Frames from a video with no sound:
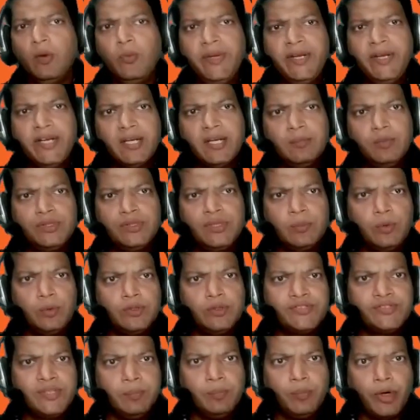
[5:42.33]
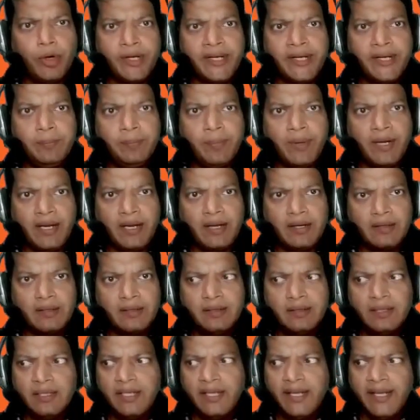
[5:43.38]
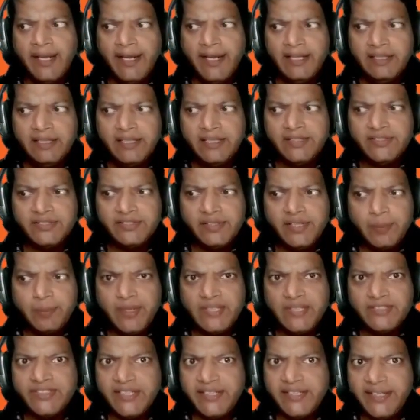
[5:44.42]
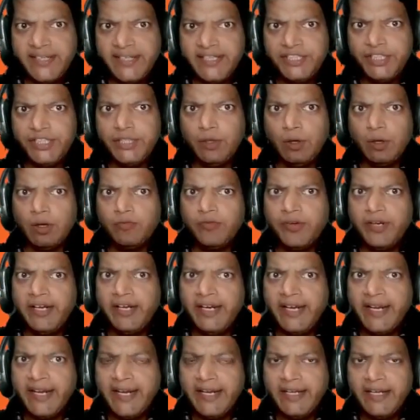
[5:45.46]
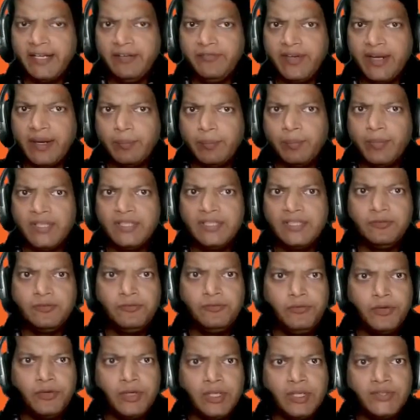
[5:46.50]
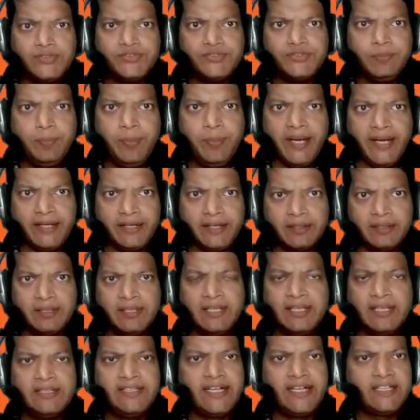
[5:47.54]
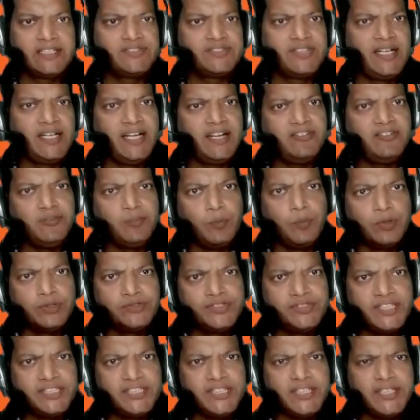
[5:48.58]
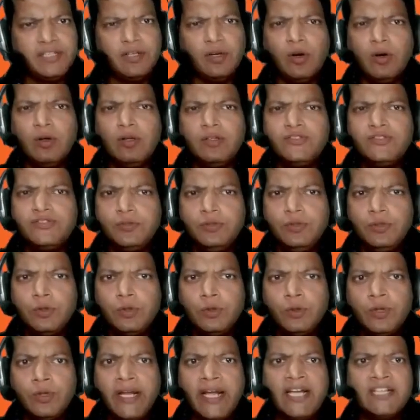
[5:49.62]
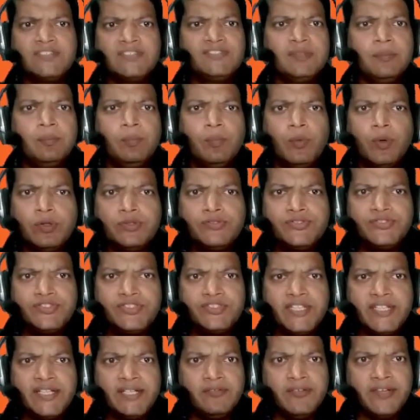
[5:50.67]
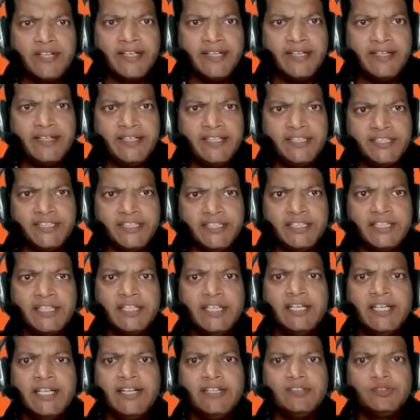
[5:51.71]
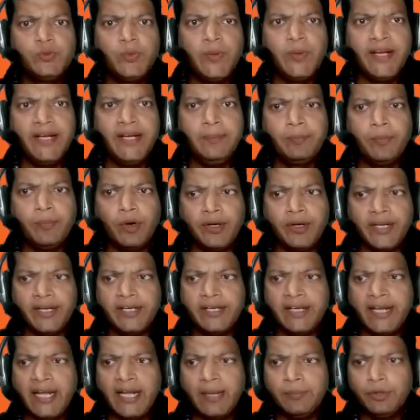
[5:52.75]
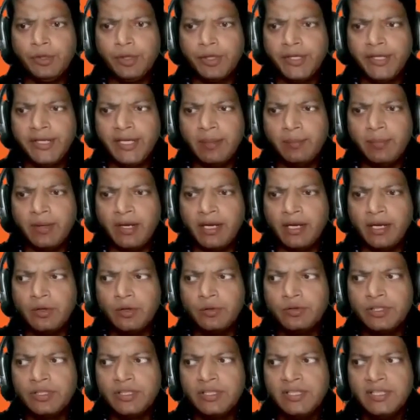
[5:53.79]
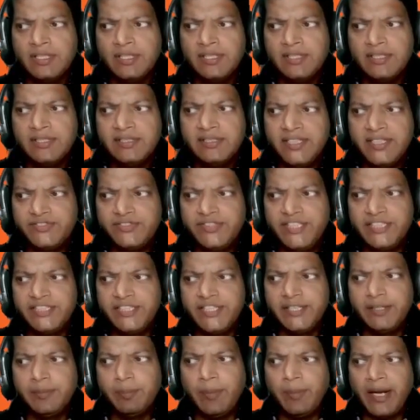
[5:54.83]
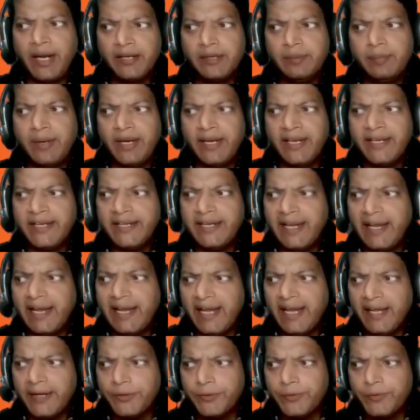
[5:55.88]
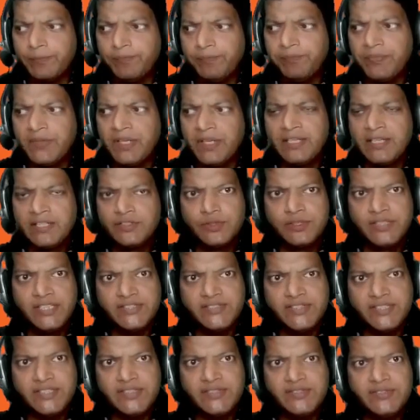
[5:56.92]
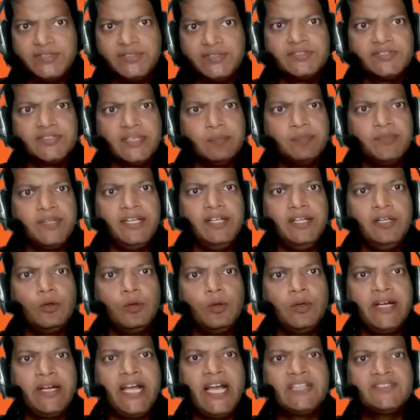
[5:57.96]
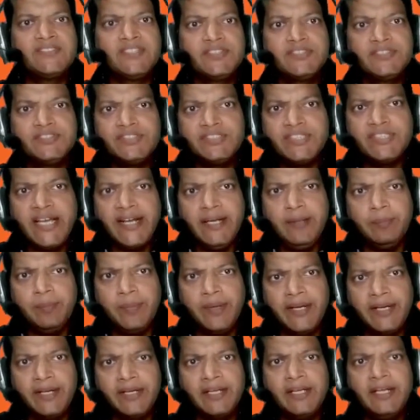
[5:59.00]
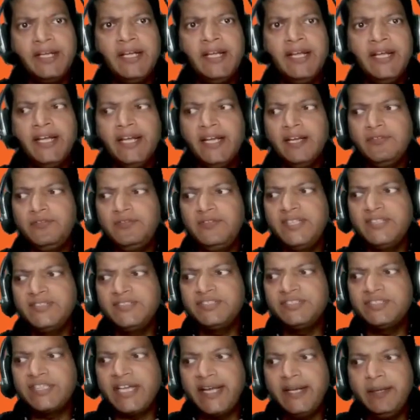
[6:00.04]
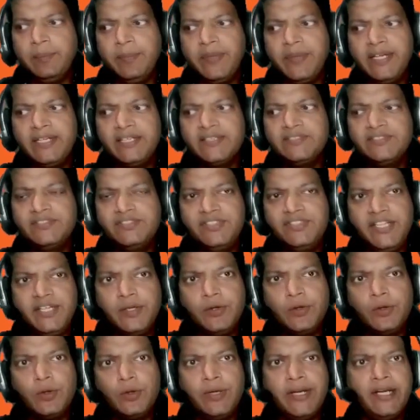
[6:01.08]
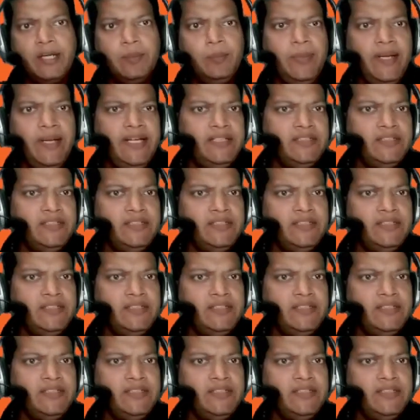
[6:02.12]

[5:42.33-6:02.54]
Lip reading: Now we come to the most important part. In this representation of a negative number, the first bit, that is the leftmost digit, also known as the most significant digit, is very important. I'm talking about this digit marked by an arrow. So this is something known as a sign bit. If this sign bit is 0, it